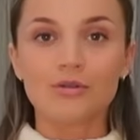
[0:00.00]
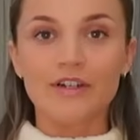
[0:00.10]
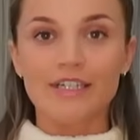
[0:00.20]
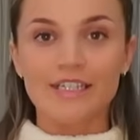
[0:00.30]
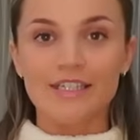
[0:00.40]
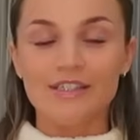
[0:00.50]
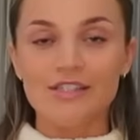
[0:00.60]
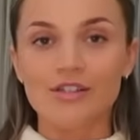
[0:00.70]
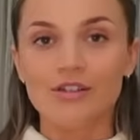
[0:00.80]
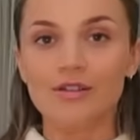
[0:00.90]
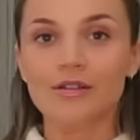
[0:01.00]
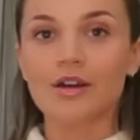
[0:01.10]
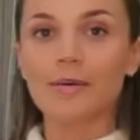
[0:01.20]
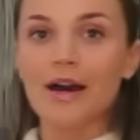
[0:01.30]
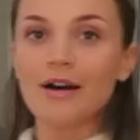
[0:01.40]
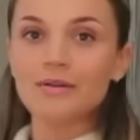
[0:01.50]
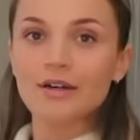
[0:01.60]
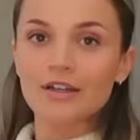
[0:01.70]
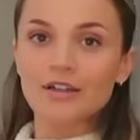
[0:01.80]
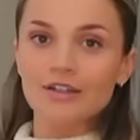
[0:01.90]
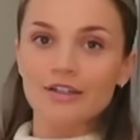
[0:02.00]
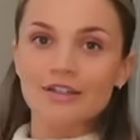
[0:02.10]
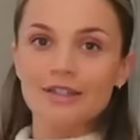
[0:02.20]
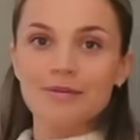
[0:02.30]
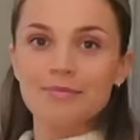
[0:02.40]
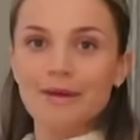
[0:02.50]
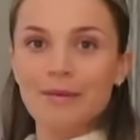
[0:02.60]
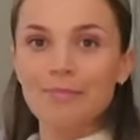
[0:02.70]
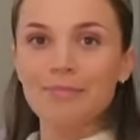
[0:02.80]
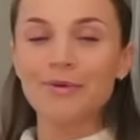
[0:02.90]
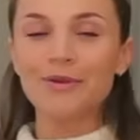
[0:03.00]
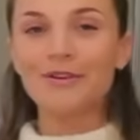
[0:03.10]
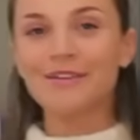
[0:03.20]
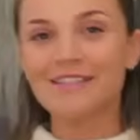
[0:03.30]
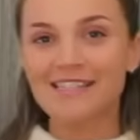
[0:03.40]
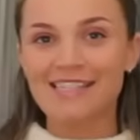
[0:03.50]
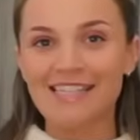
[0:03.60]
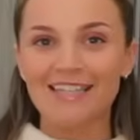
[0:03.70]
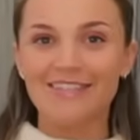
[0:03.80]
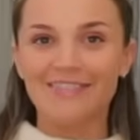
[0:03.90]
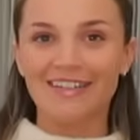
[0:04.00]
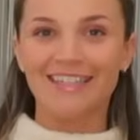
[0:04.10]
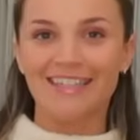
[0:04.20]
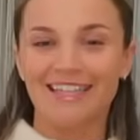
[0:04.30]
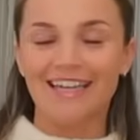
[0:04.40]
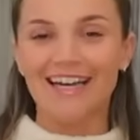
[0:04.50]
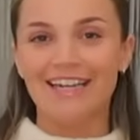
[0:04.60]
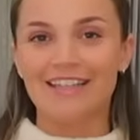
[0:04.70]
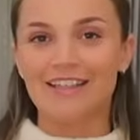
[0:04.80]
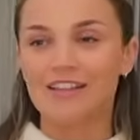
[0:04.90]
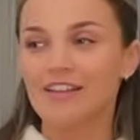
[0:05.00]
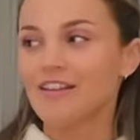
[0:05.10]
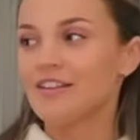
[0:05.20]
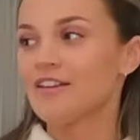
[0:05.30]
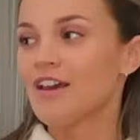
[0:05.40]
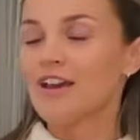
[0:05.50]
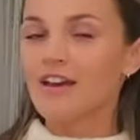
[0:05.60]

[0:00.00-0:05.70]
All ready to go out. Got on my boots. Feeling kind of cute.